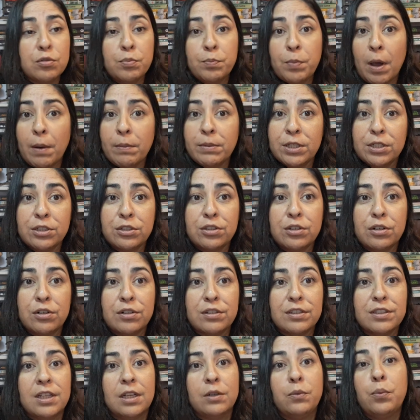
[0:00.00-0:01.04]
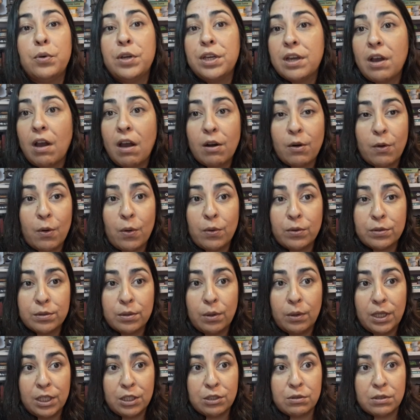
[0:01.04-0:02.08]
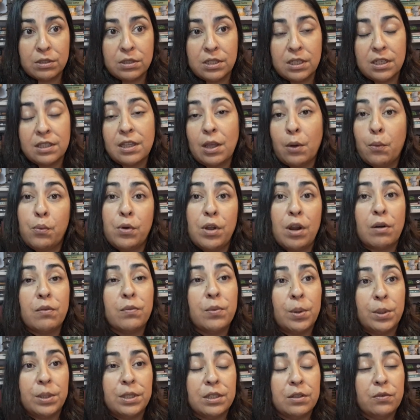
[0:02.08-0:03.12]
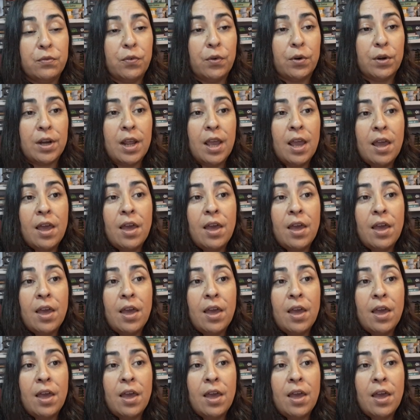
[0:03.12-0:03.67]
to publishers, that we are also interesting, that we are voting for